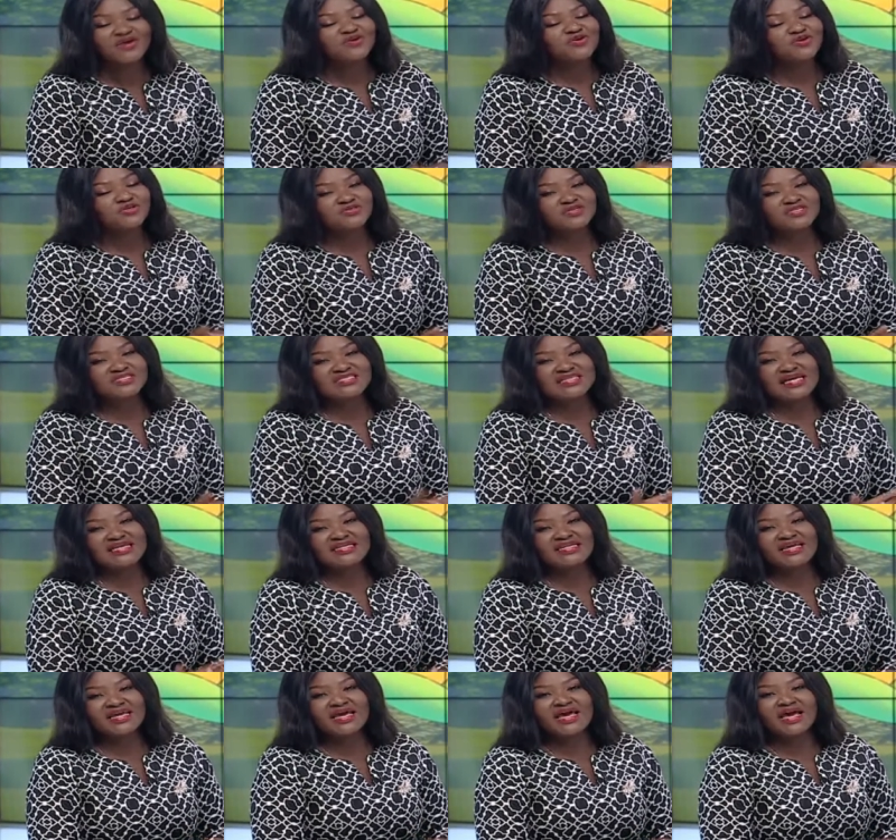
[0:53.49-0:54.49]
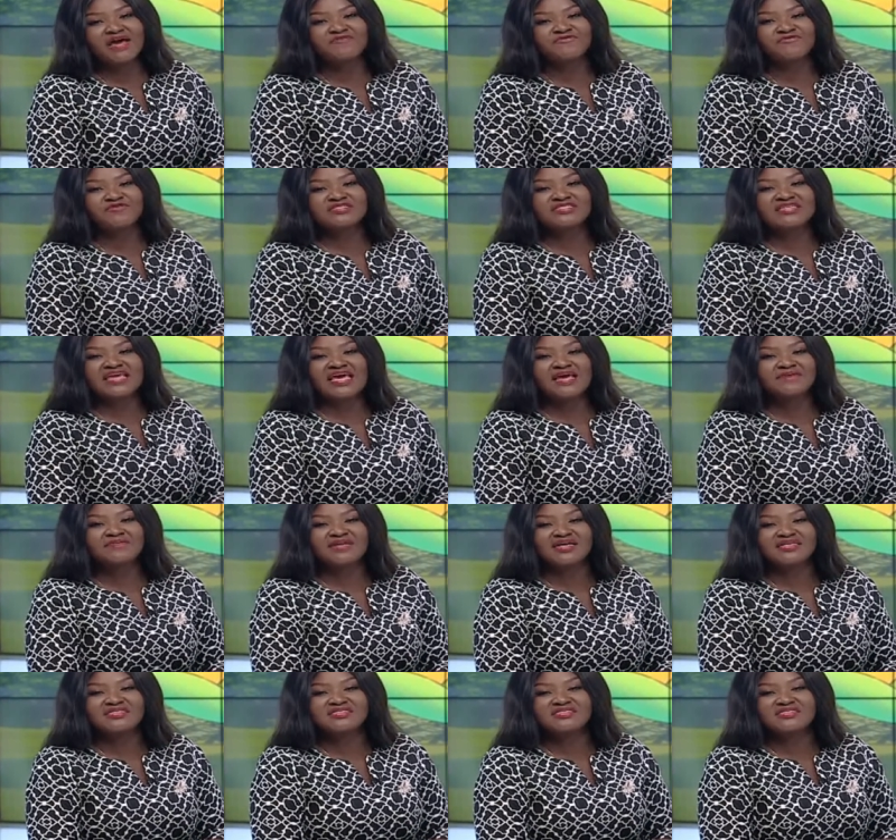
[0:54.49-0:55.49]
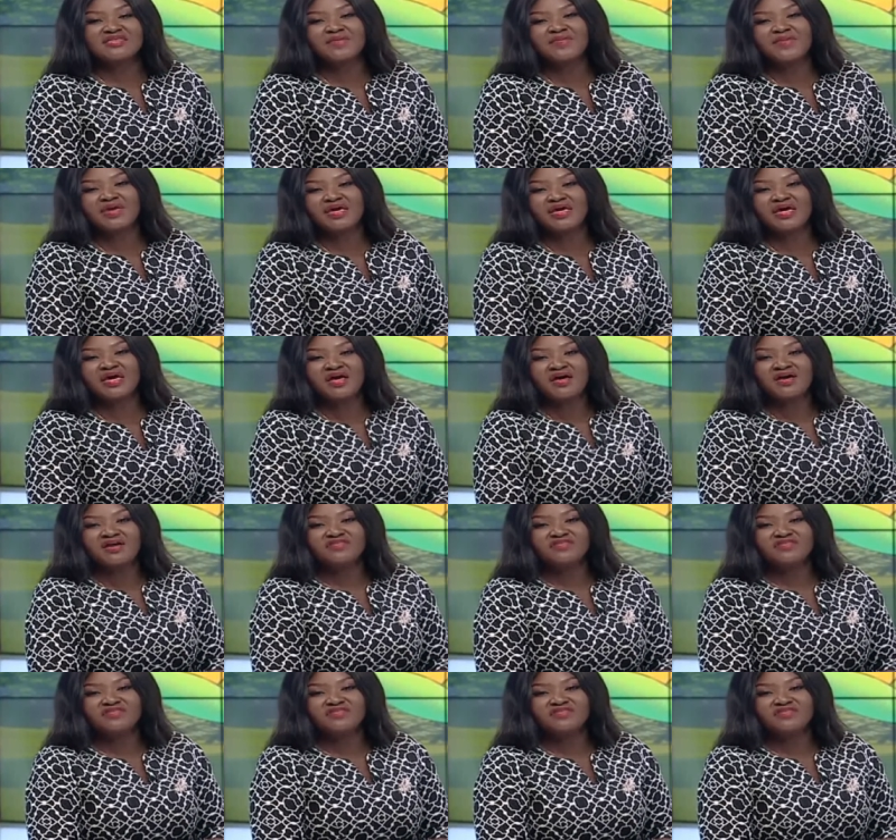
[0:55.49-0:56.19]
notwithstanding efforts aimed at stemming